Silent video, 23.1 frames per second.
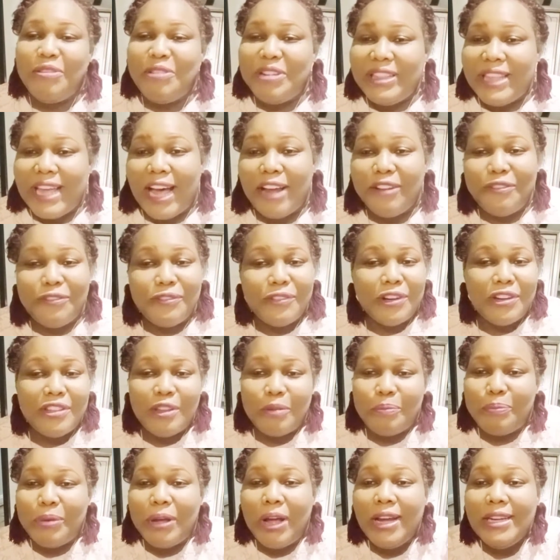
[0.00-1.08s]
without
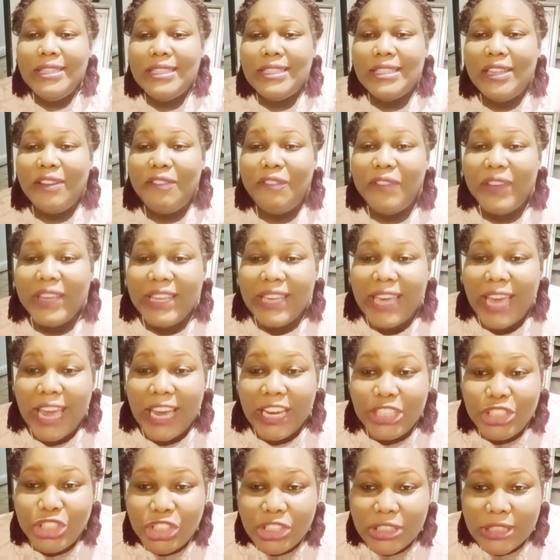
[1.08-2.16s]
further
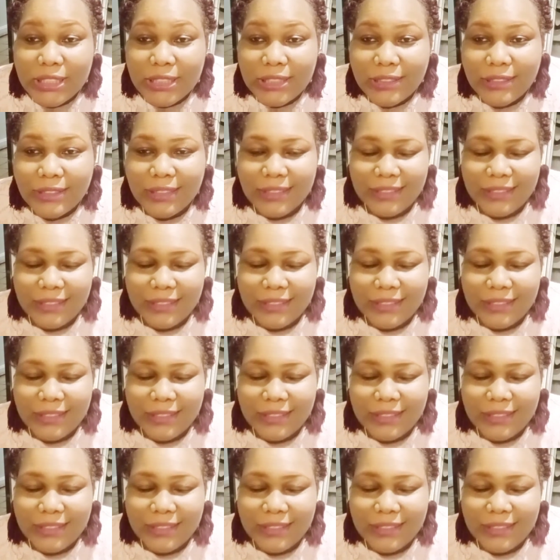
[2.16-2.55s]
pontification.